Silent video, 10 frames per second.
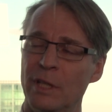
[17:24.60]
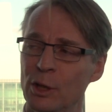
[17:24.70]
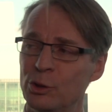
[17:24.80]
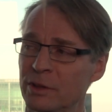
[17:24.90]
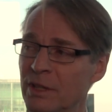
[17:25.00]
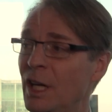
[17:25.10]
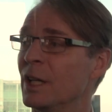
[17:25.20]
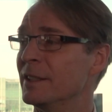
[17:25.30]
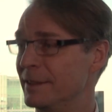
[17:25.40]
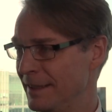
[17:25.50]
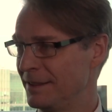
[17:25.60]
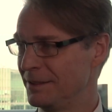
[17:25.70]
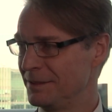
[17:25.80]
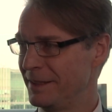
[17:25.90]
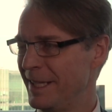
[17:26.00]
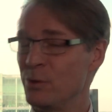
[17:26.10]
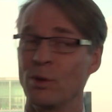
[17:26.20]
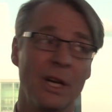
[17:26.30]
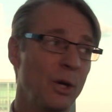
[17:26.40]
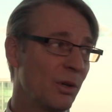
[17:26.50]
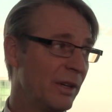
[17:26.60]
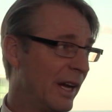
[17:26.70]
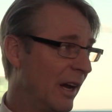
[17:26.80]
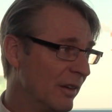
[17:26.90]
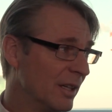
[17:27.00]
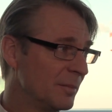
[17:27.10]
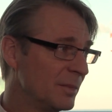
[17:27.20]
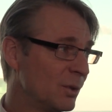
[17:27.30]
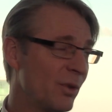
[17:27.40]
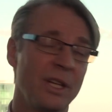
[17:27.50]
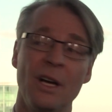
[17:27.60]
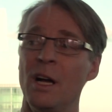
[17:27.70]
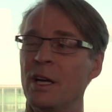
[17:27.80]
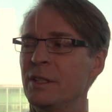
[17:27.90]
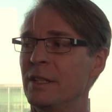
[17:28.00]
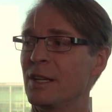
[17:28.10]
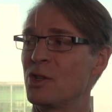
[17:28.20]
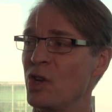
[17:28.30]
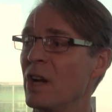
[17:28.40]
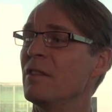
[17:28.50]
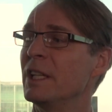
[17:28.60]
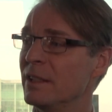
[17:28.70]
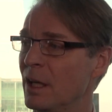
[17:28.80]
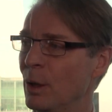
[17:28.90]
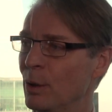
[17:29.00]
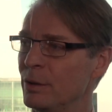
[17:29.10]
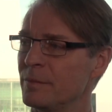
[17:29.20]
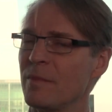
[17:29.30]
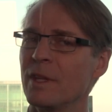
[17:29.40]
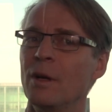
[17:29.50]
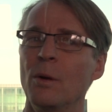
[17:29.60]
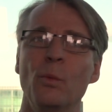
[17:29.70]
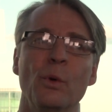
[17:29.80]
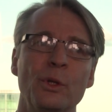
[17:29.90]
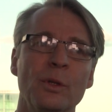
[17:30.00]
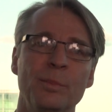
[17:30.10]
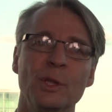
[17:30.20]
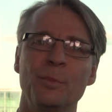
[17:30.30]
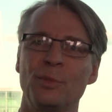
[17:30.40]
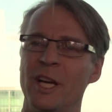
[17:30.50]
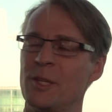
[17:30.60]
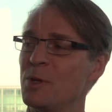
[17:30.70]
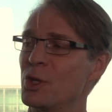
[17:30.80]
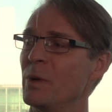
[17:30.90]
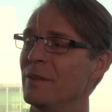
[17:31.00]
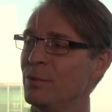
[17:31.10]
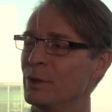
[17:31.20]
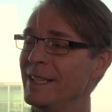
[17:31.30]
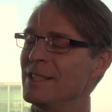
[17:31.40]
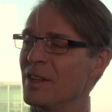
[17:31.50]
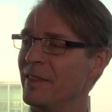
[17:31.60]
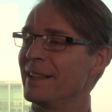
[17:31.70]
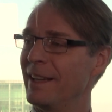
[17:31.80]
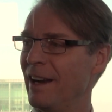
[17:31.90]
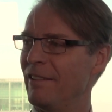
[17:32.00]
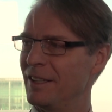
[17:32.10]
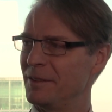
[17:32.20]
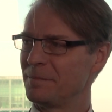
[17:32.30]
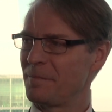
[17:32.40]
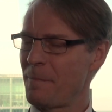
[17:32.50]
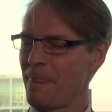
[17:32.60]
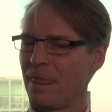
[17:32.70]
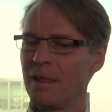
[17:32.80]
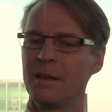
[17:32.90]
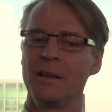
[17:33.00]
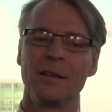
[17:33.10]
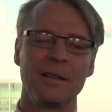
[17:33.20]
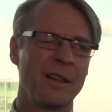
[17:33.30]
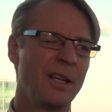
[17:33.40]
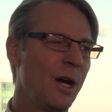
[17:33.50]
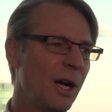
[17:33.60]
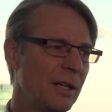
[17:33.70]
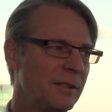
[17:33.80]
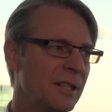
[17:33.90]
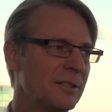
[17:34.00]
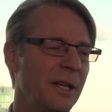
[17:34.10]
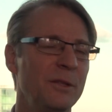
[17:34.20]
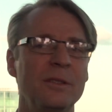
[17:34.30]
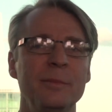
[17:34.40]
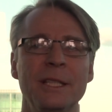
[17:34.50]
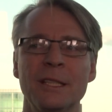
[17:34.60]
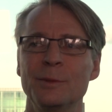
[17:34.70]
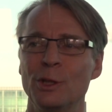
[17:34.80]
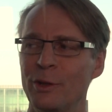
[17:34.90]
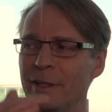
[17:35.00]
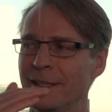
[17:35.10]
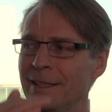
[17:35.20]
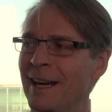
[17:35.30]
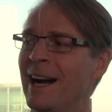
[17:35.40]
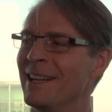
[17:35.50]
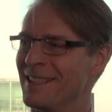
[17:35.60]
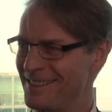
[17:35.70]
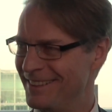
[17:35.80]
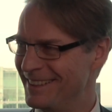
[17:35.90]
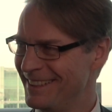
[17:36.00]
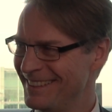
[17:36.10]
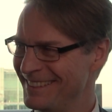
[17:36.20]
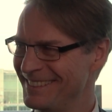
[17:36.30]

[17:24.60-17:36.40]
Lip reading: go to an architect in your local area, because the architects generally know what your build price per square foot is in that area. Now, the architects tend to be a little bit on the higher side,